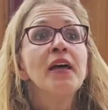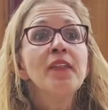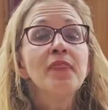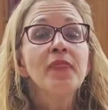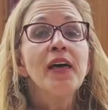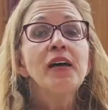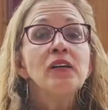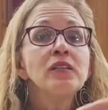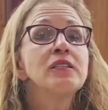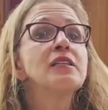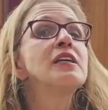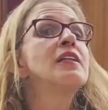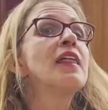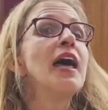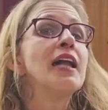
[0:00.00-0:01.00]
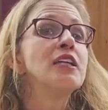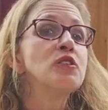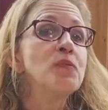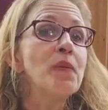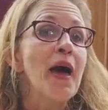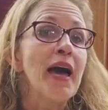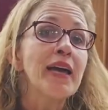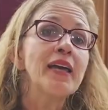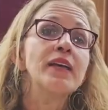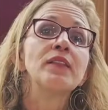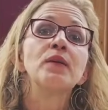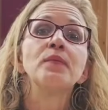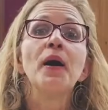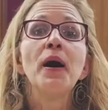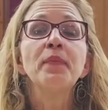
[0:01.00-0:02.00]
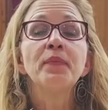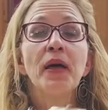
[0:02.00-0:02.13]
they'll see that as backing them up,